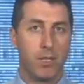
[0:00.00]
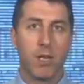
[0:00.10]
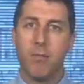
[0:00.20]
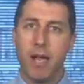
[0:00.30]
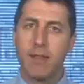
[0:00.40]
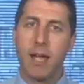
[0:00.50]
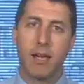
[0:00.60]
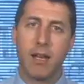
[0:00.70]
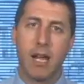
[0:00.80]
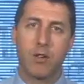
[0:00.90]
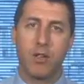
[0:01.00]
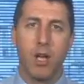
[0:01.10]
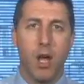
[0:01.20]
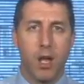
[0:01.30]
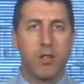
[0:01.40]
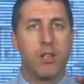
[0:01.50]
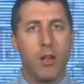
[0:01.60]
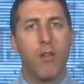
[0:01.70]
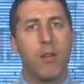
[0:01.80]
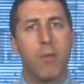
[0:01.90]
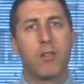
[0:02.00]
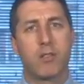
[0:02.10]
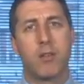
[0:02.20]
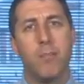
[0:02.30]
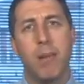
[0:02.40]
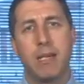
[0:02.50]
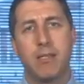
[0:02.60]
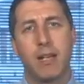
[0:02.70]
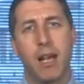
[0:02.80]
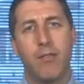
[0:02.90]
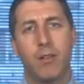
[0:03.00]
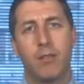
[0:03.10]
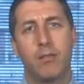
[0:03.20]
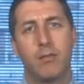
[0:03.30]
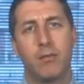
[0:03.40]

You make that connection and you know them on some basic level.